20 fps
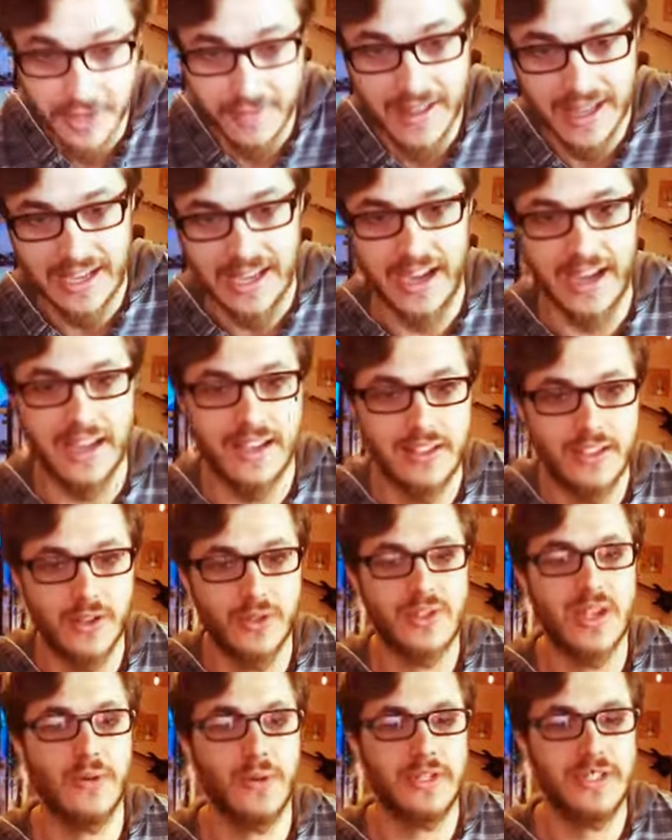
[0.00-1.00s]
Love that guy. Go
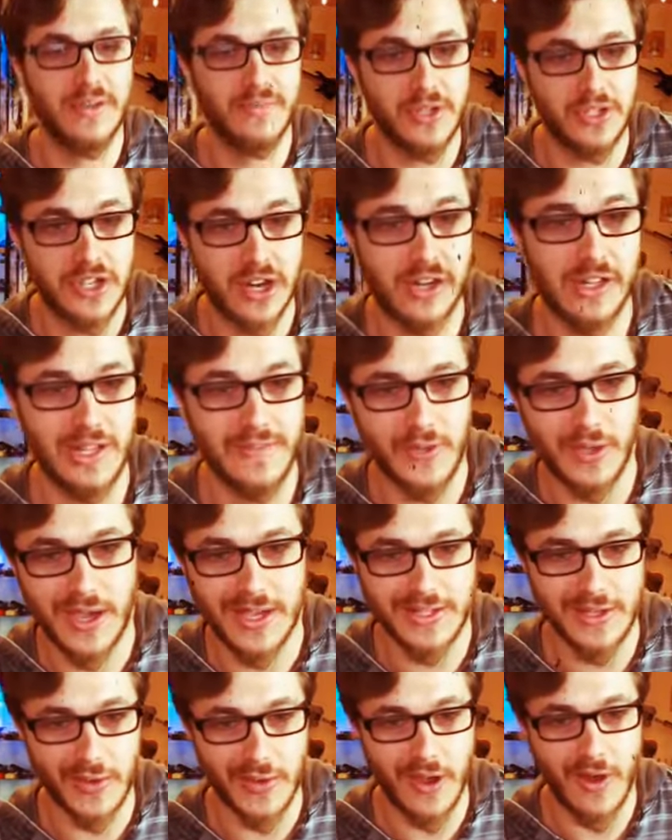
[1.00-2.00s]
say what's up to Charlie if you
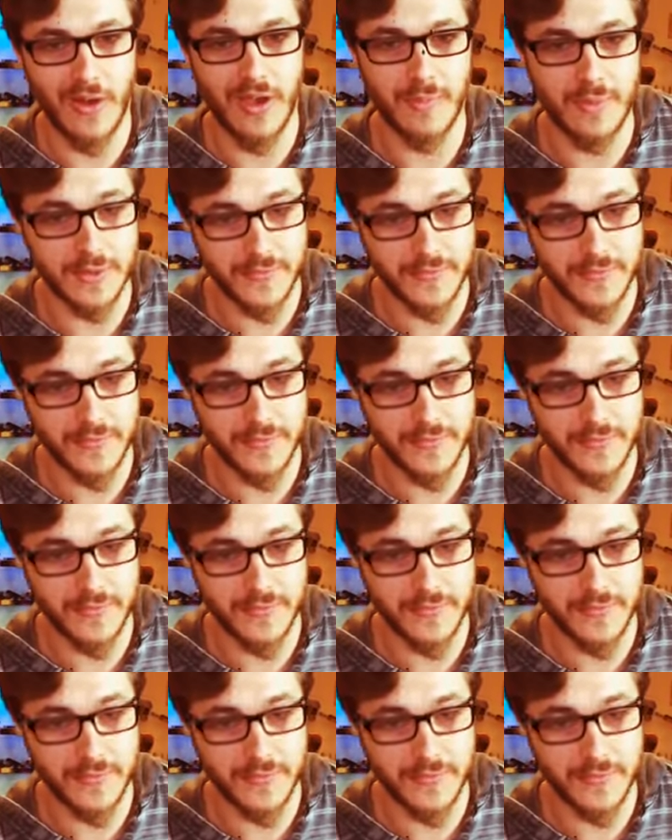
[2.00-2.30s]
guys don't know him.